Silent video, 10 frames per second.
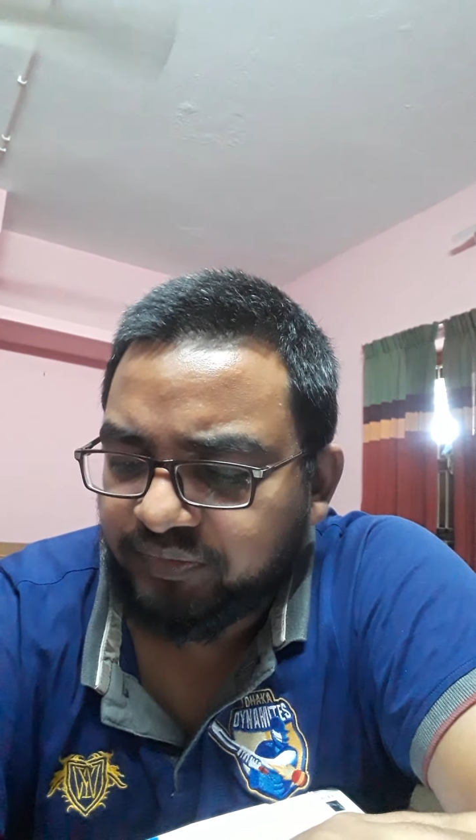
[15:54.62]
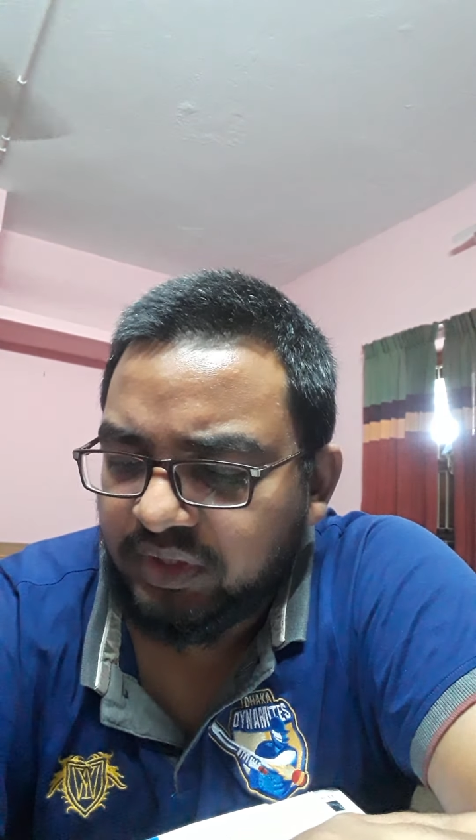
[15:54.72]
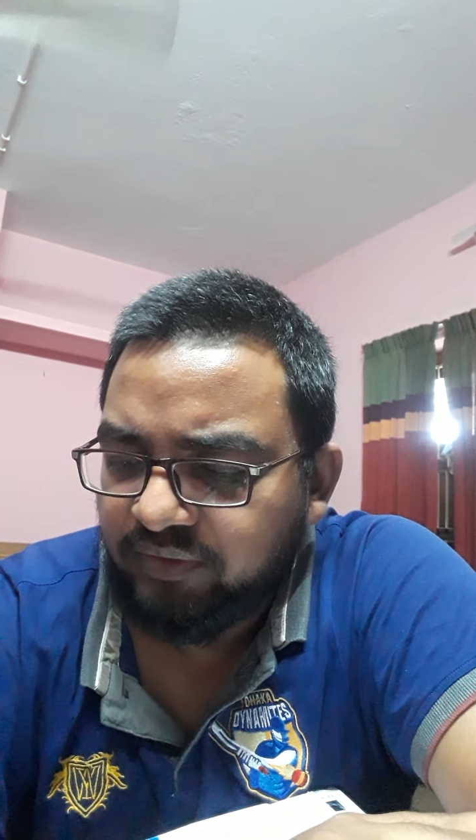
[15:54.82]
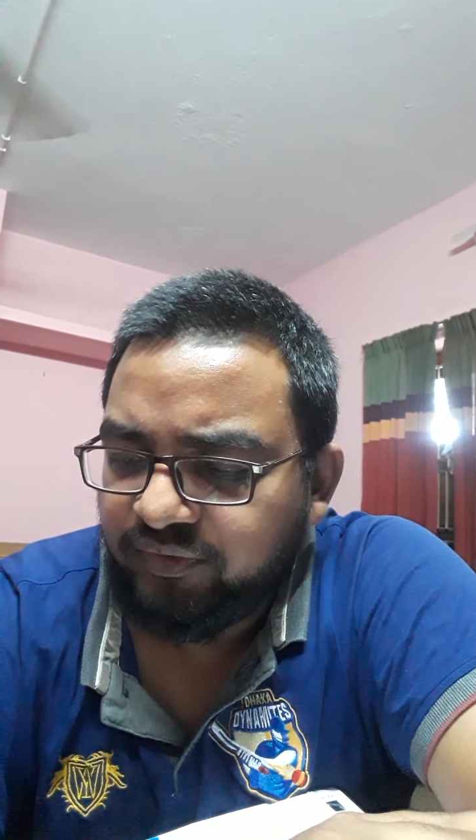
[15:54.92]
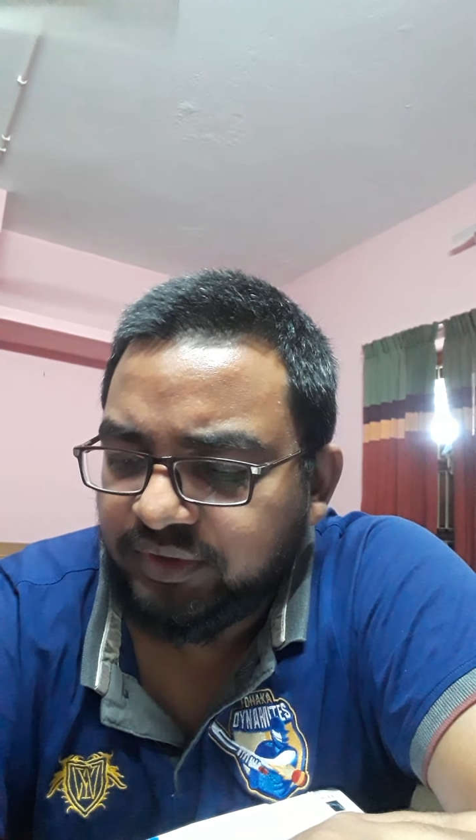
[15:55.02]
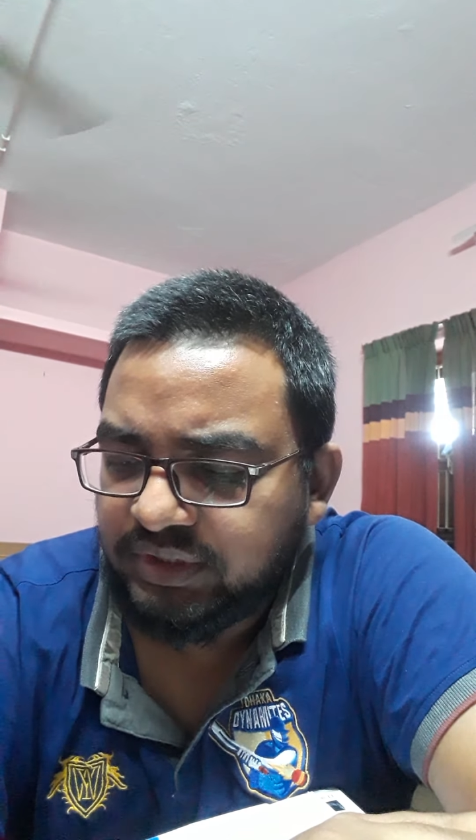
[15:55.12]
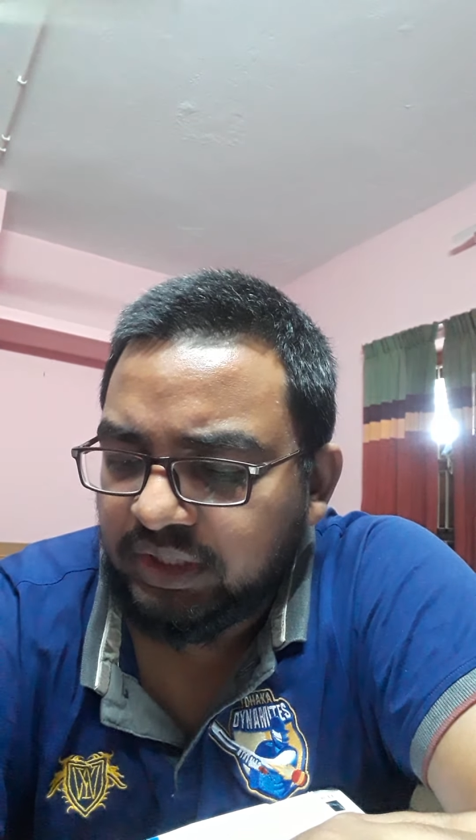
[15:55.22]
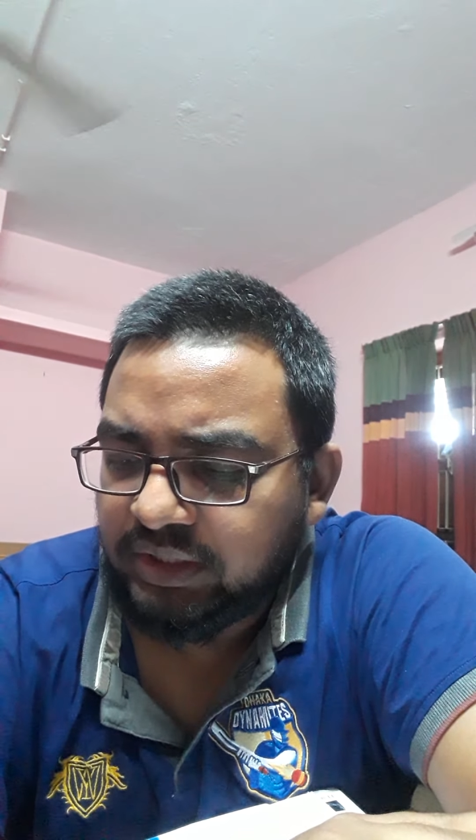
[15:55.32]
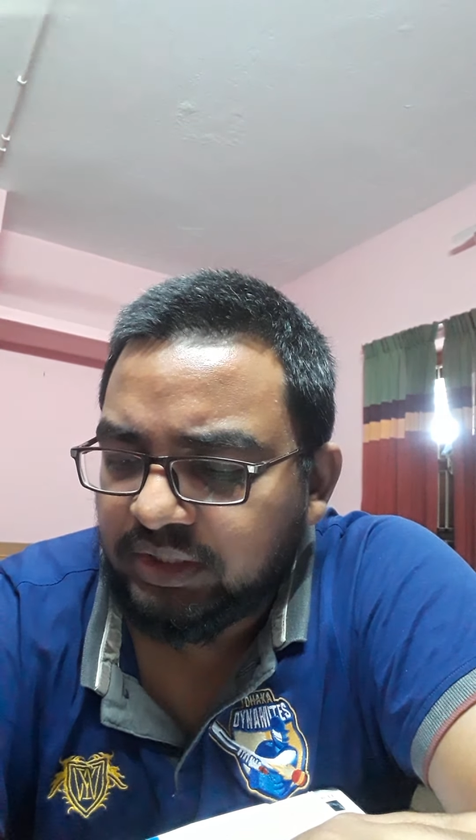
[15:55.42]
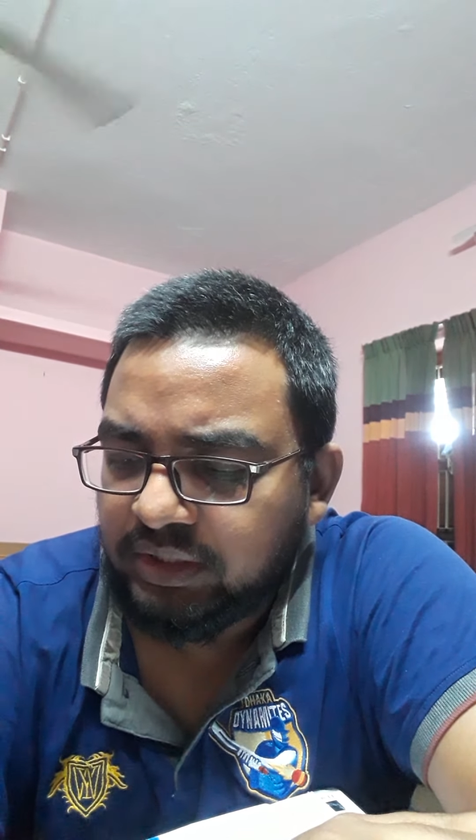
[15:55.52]
if we
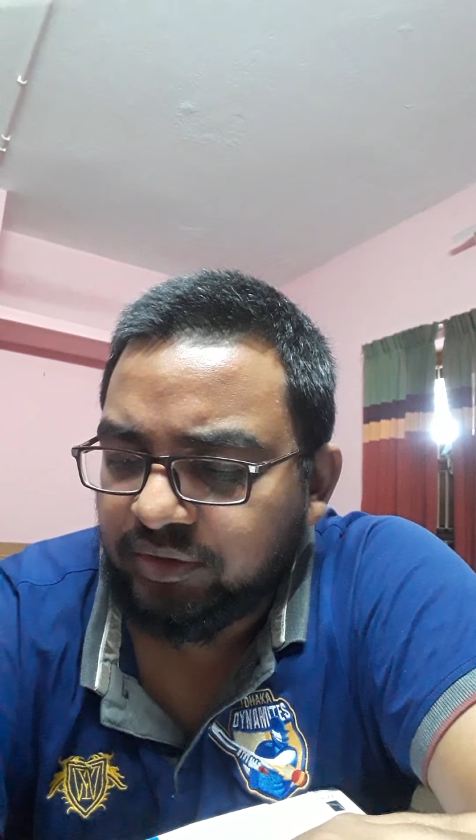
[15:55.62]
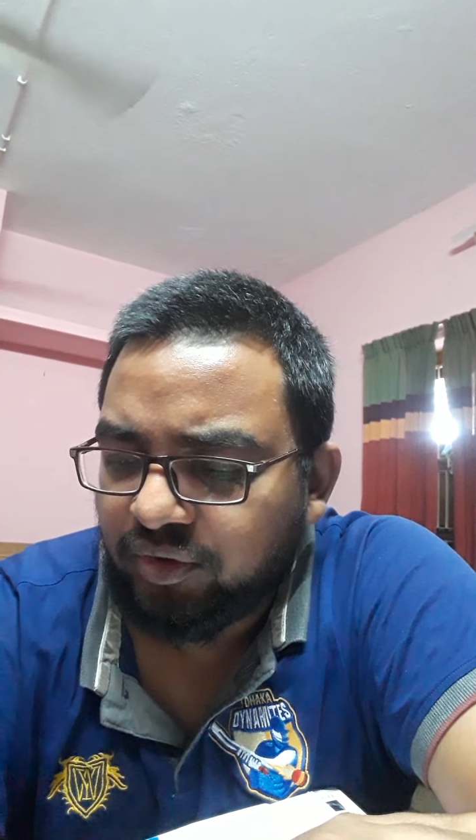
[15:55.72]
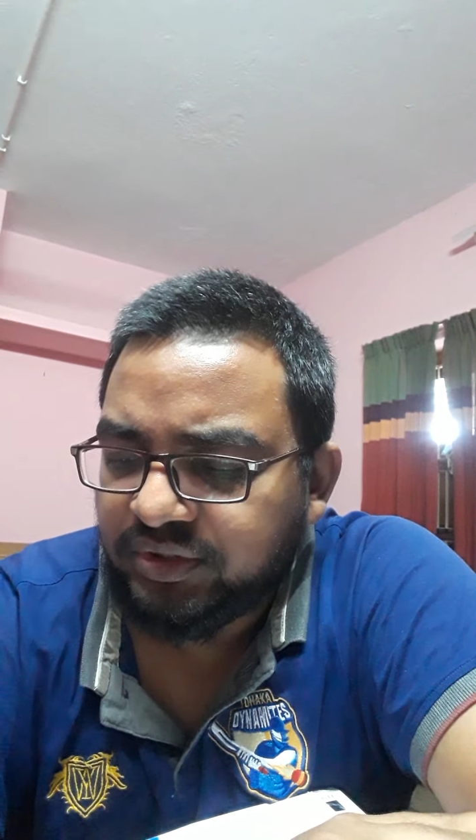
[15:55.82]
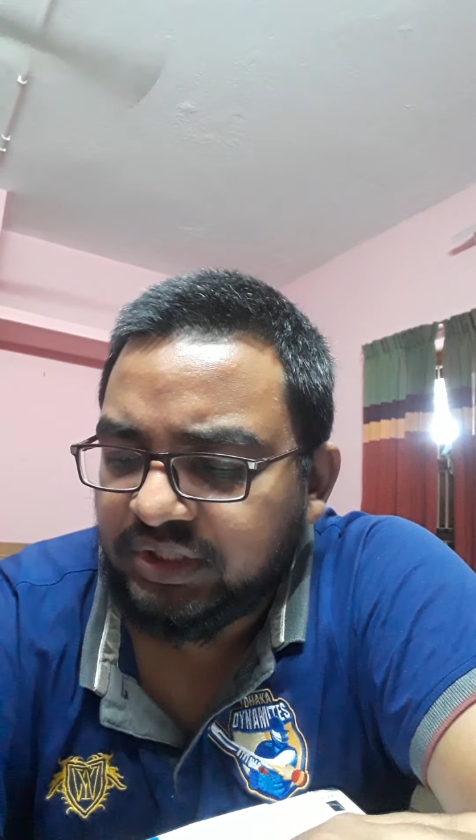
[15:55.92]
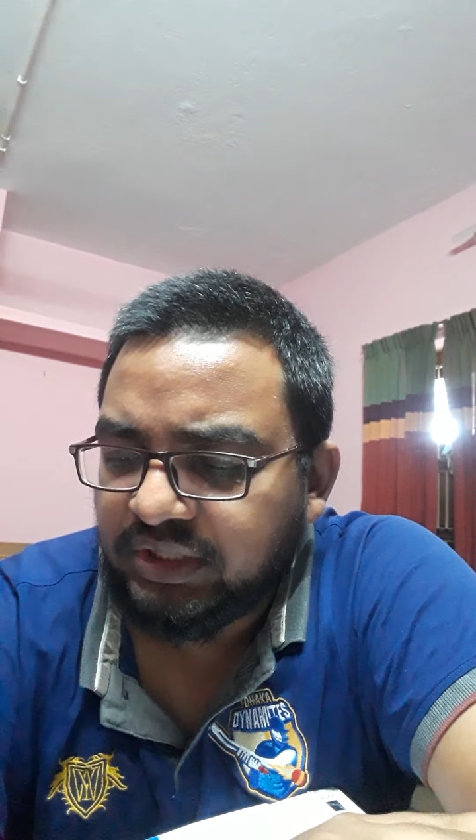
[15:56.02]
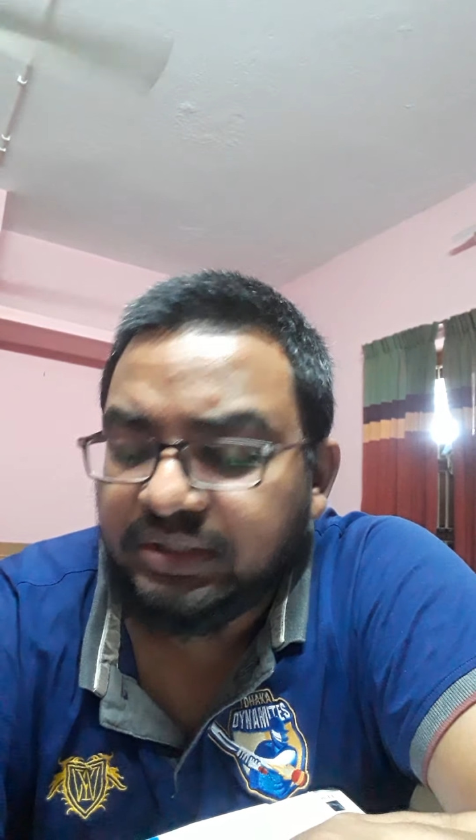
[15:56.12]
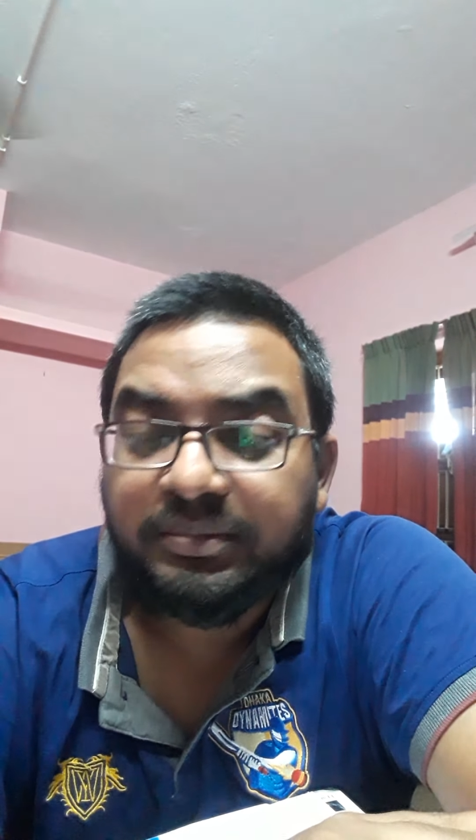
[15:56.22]
say the non-selective